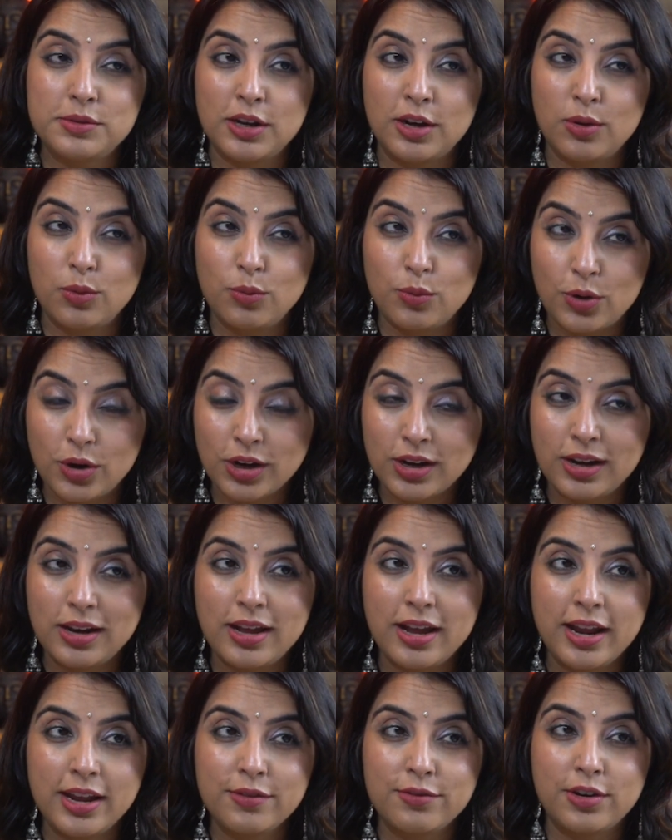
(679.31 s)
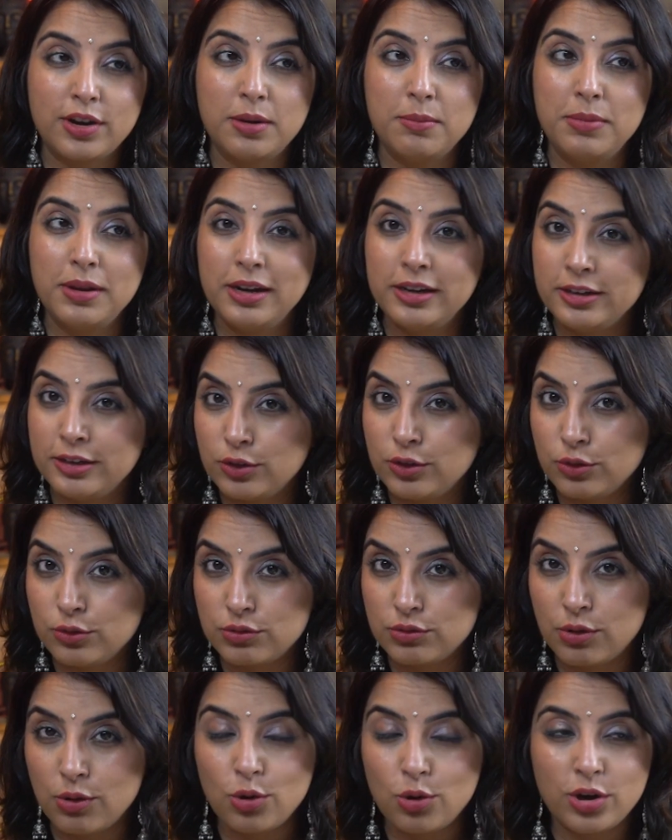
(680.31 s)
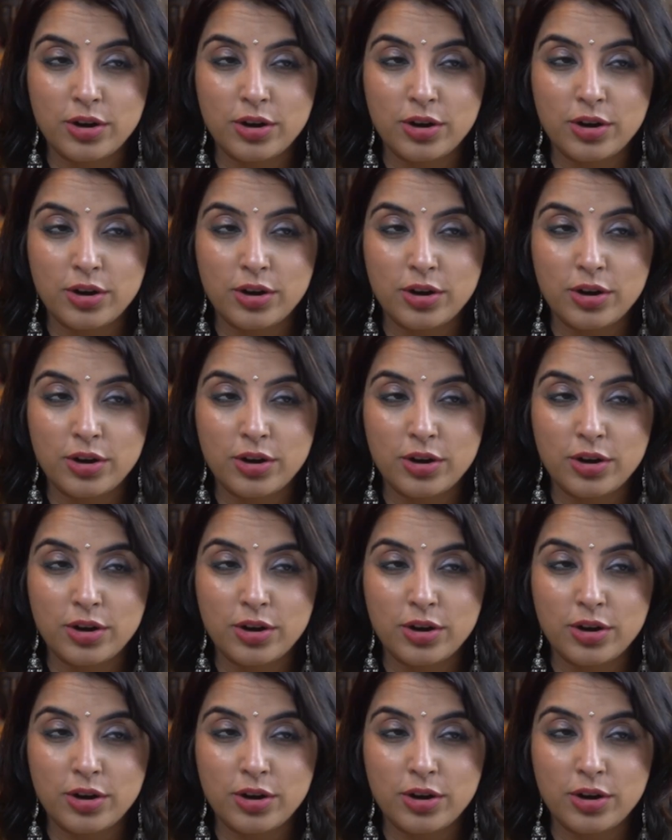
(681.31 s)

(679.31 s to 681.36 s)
our work life, our ability to grow,